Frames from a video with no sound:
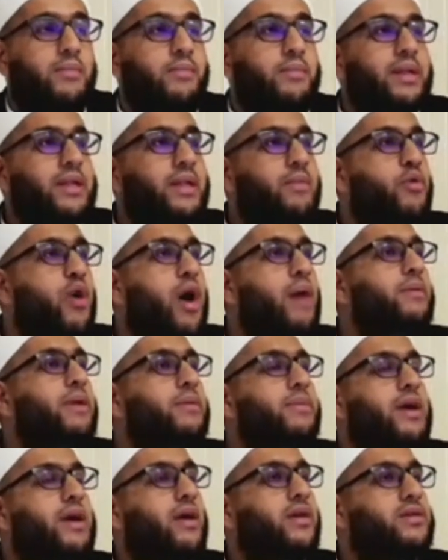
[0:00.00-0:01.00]
The
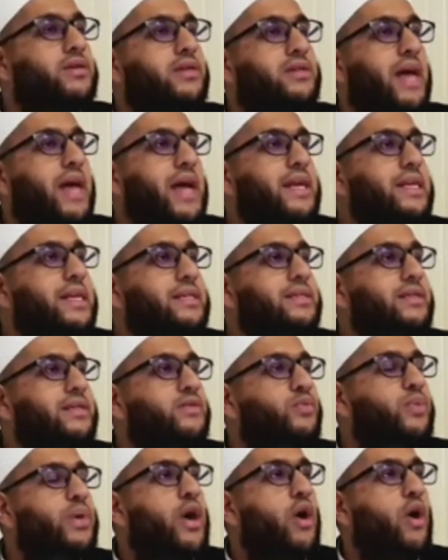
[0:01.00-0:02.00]
problem in our societies is
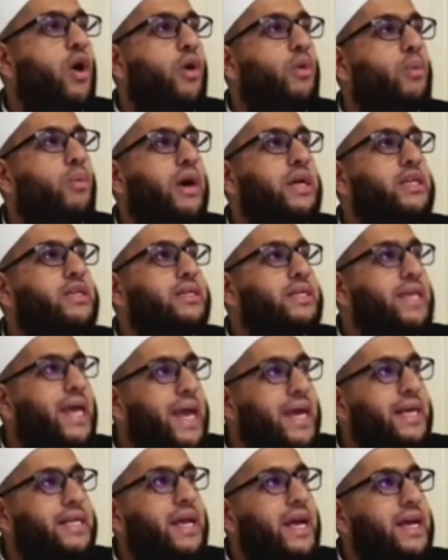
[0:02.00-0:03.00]
we all want to
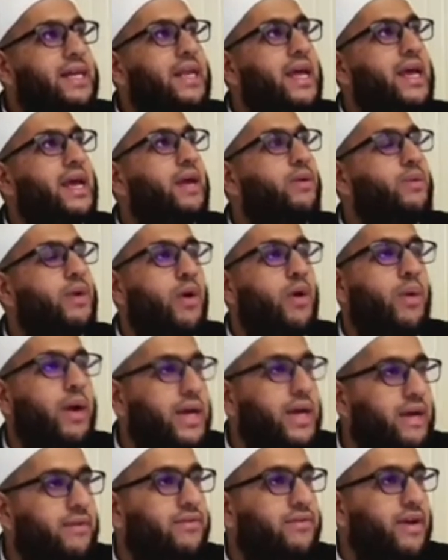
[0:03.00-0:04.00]
take, and we don't
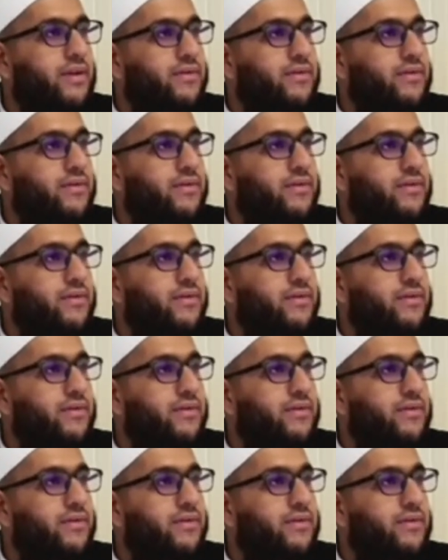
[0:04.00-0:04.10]
want to give.